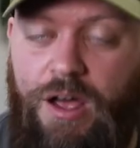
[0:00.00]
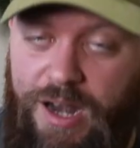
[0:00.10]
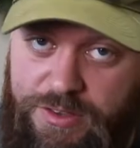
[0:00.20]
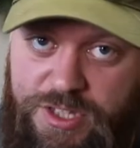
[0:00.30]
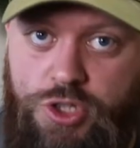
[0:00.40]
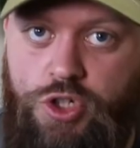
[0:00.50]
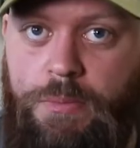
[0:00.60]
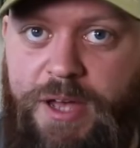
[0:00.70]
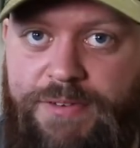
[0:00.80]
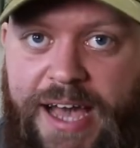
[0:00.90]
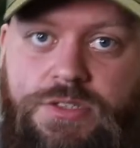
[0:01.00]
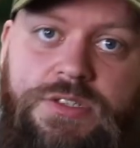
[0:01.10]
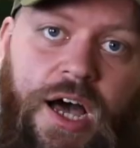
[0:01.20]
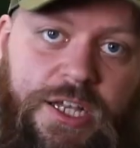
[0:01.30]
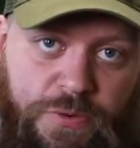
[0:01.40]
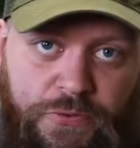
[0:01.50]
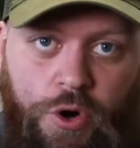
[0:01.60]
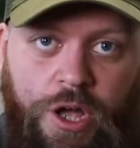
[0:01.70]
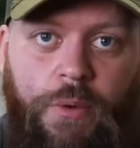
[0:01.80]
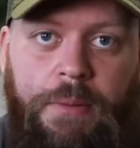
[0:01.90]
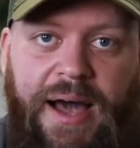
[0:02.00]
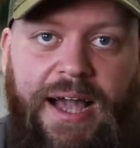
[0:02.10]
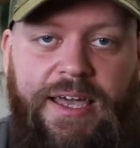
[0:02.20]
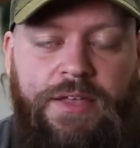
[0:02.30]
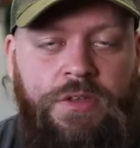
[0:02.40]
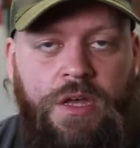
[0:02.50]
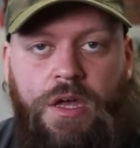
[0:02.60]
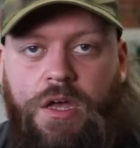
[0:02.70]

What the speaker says: an additional bit of exercise before going back in,